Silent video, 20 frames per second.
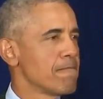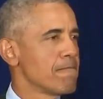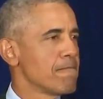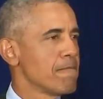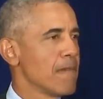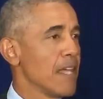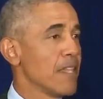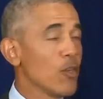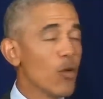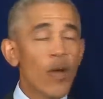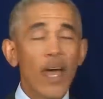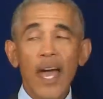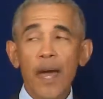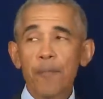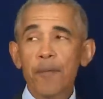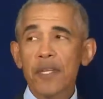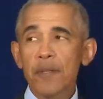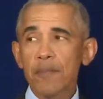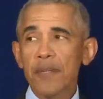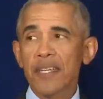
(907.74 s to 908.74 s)
And you
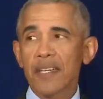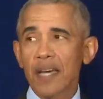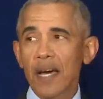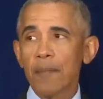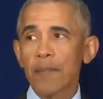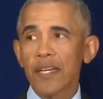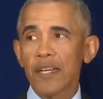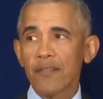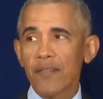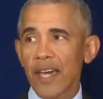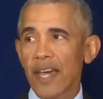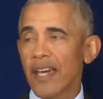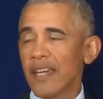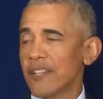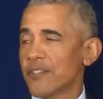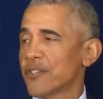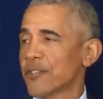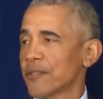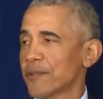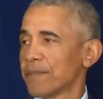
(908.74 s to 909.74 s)
happen to be coming of
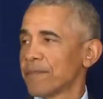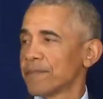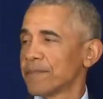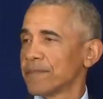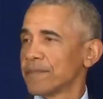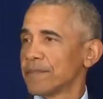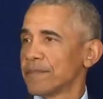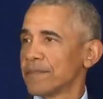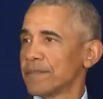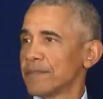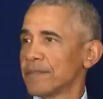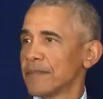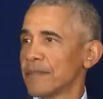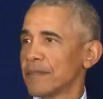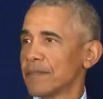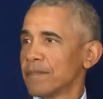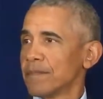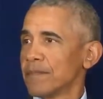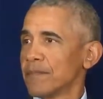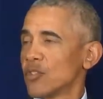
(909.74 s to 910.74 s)
age
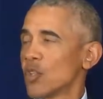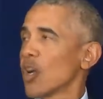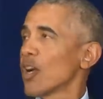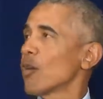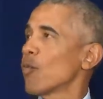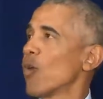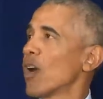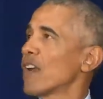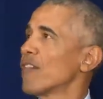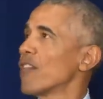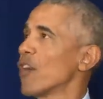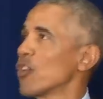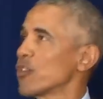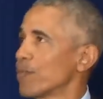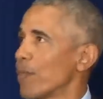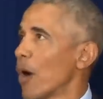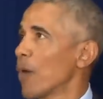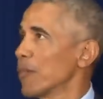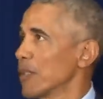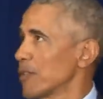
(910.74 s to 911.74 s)
during one of those
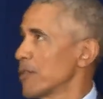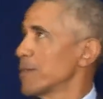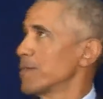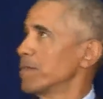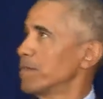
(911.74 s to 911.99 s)
moments.